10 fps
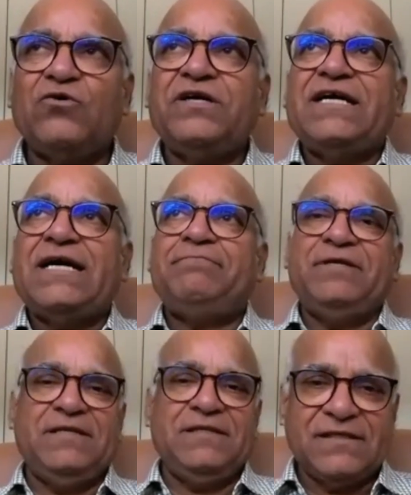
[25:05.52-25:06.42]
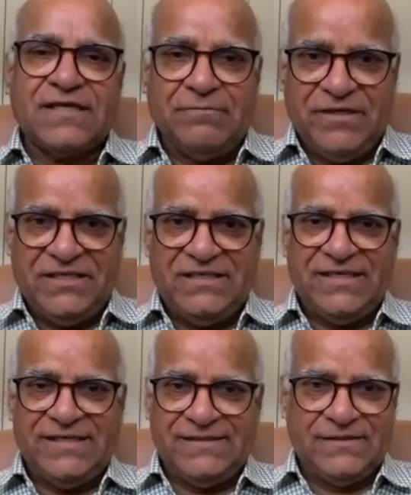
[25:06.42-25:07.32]
could happen in the coming
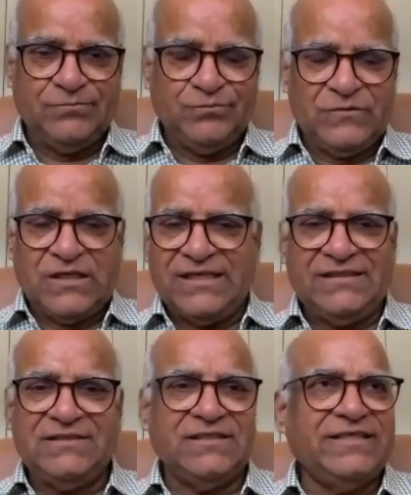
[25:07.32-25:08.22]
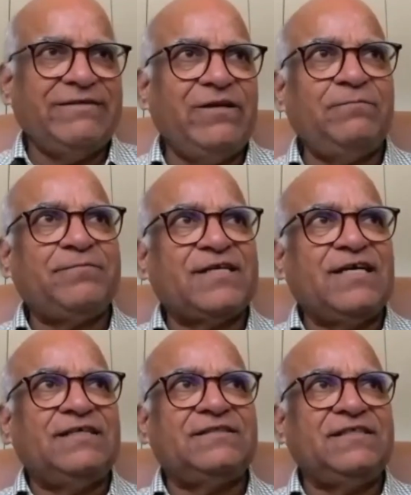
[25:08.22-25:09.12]
days? I think the developed
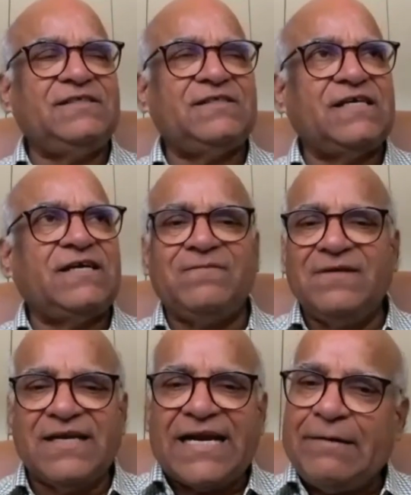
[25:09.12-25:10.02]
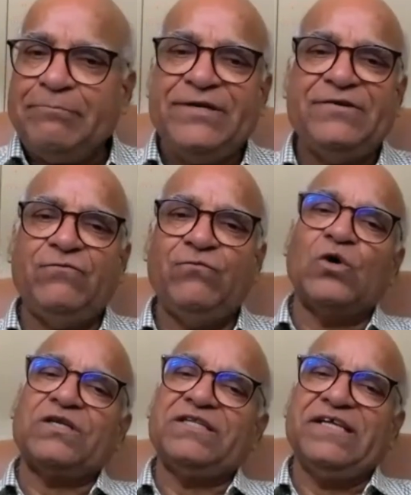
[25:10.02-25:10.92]
countries have grabbed
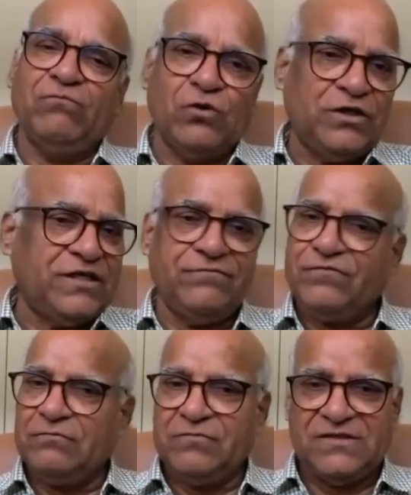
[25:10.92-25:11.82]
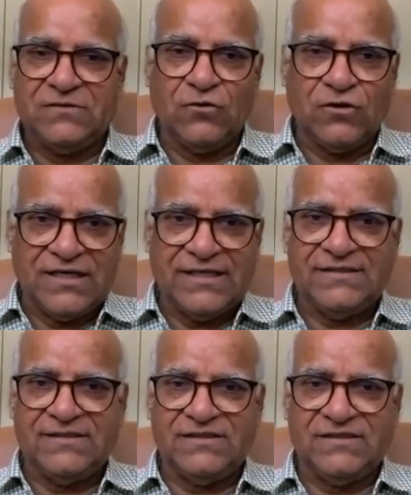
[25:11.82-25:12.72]
what they wanted from this
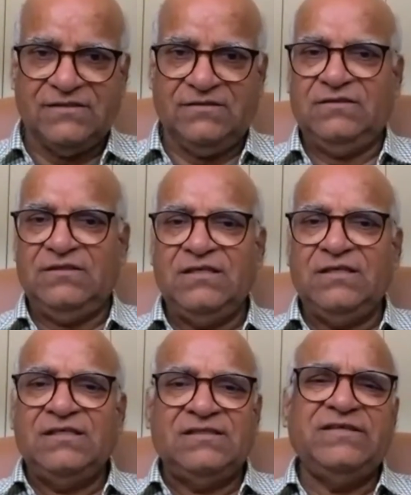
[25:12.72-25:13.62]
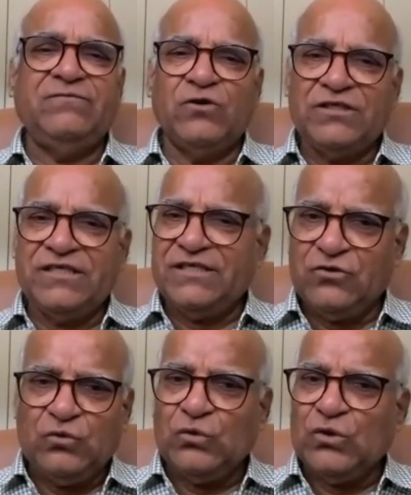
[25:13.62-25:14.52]
organization. They wanted
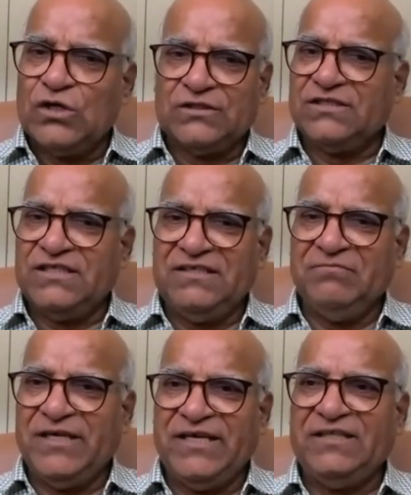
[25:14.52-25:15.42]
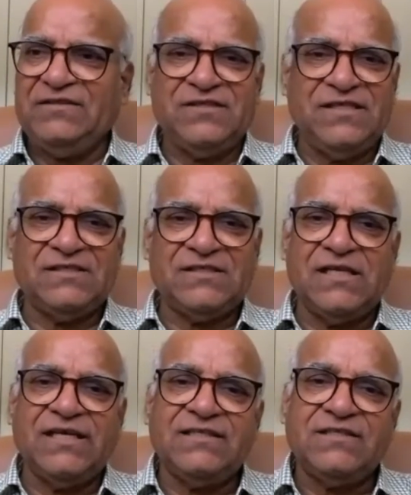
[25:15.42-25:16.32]
2 or 3 main things
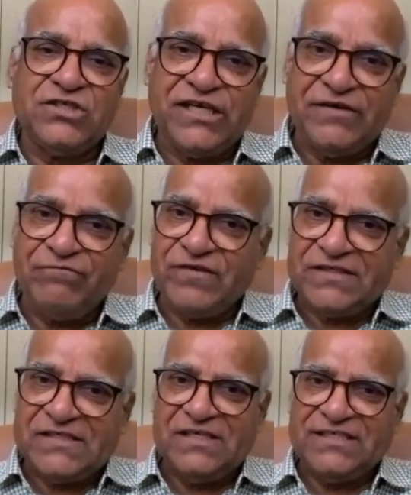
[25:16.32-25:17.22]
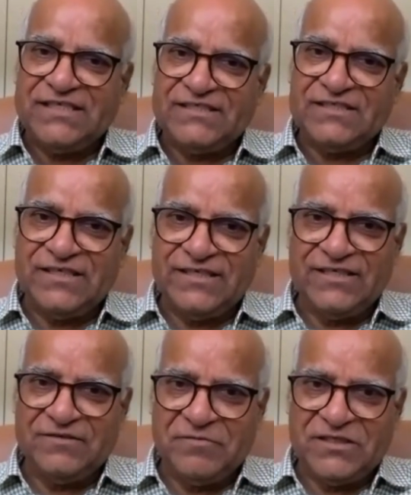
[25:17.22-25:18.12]
like trade facilitation
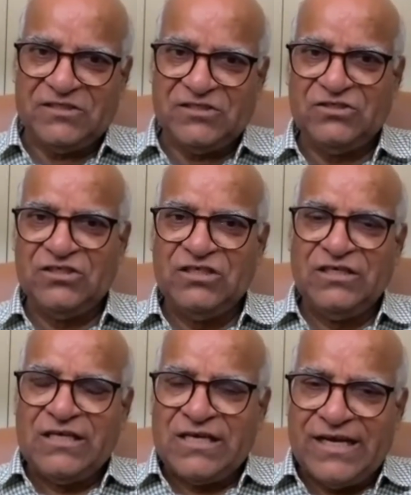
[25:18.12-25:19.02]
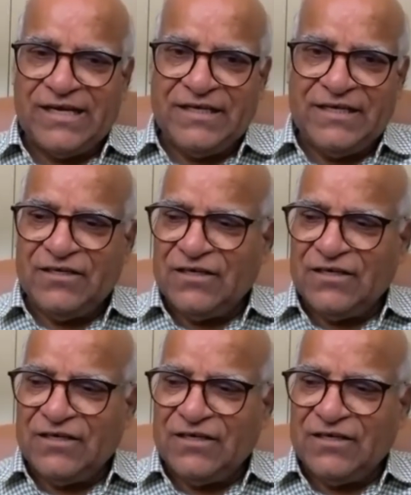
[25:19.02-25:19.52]
agreement and